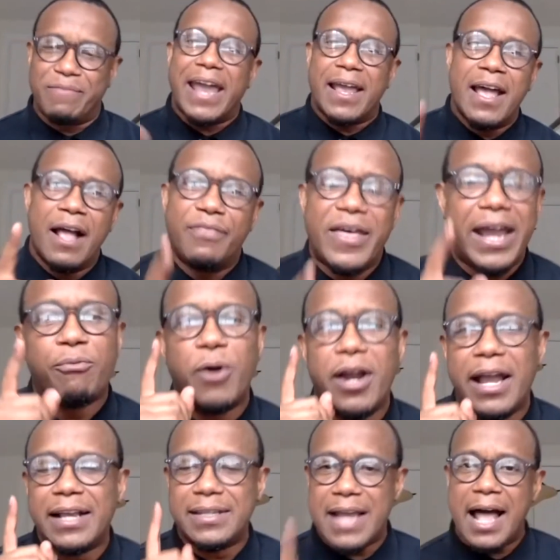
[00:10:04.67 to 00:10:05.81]
They were
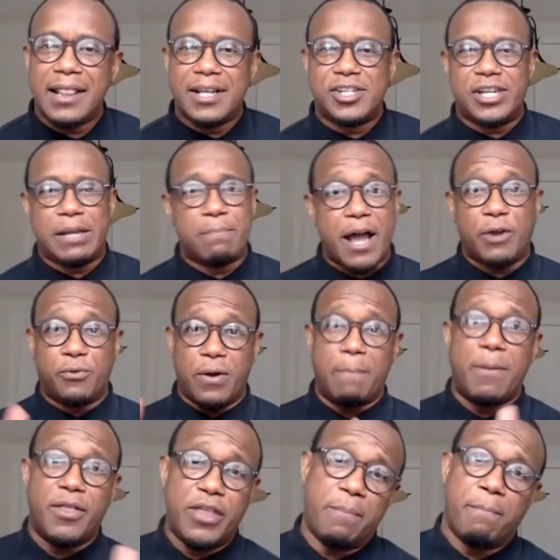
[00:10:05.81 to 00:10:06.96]
acknowledging, my
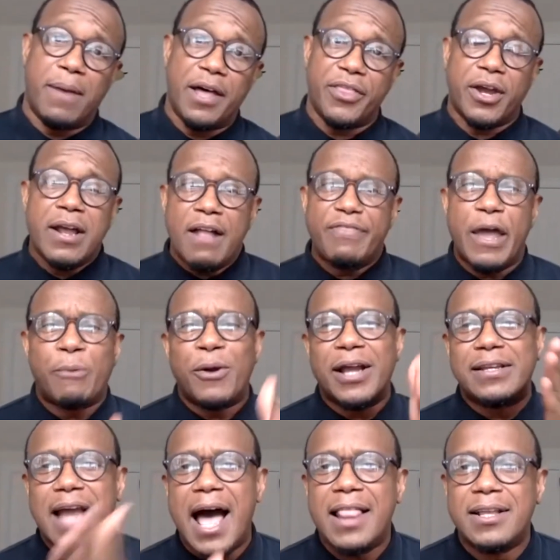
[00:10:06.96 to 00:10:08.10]
grandmother and mother, they were
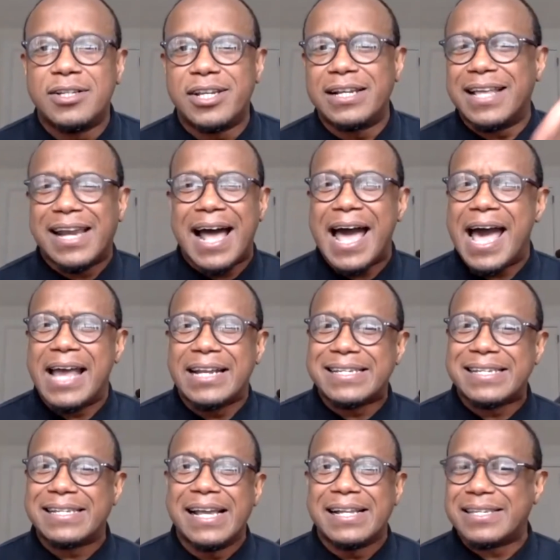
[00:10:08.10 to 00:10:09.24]
acknowledging that I had a
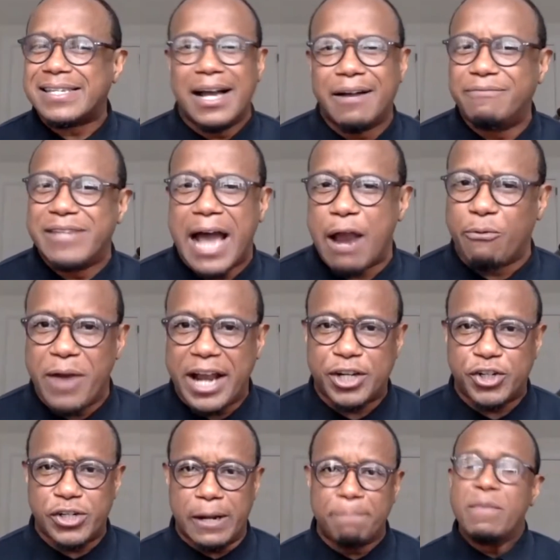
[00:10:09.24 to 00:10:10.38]
sense of
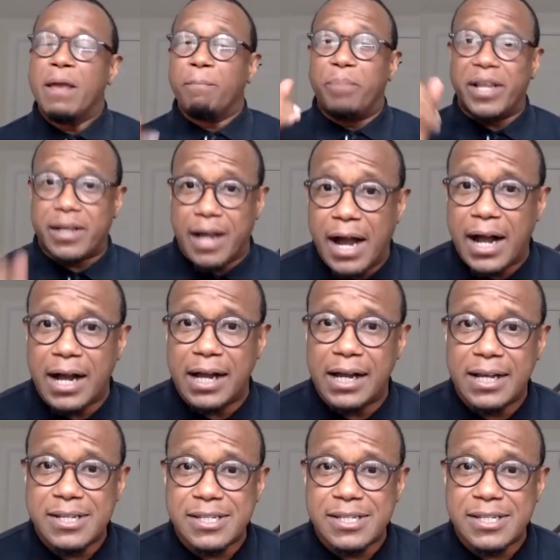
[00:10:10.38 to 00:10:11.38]
direction because